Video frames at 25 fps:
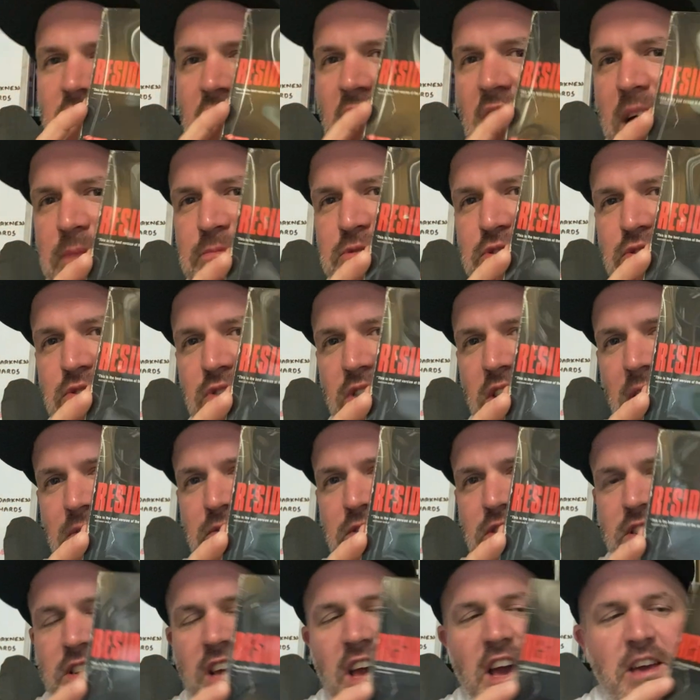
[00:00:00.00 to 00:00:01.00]
absolutely love
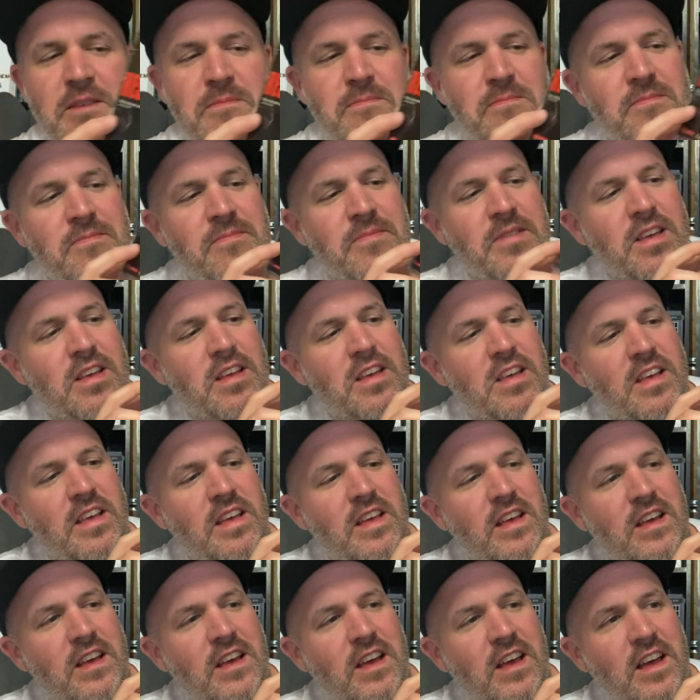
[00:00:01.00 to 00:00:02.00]
this game.
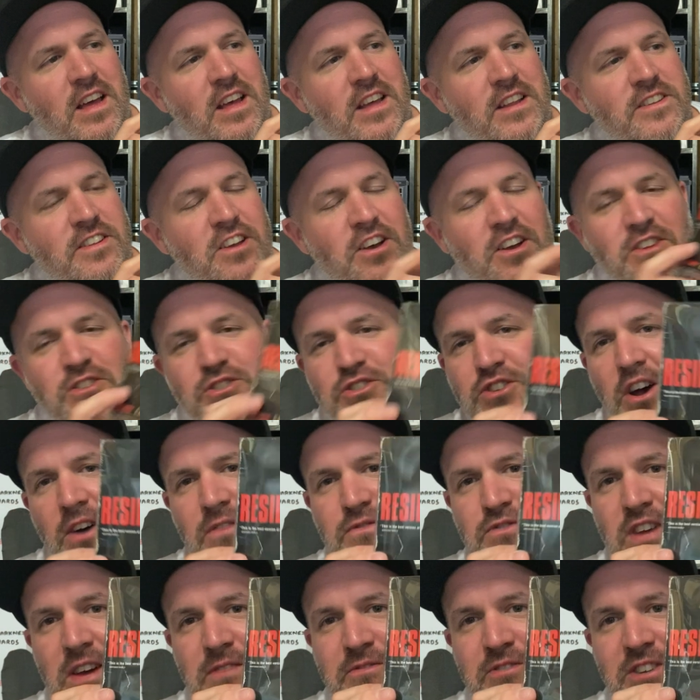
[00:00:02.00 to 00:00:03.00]
And chuffed
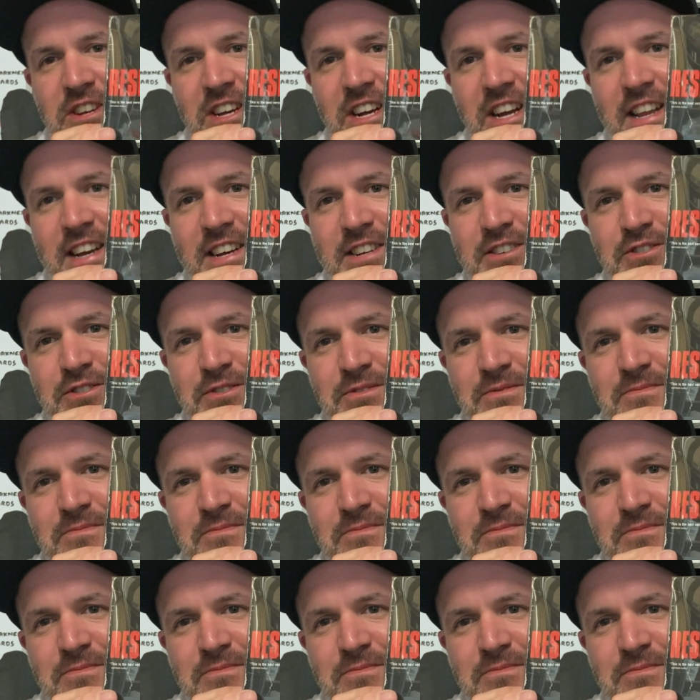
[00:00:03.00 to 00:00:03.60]
to have it in the collection.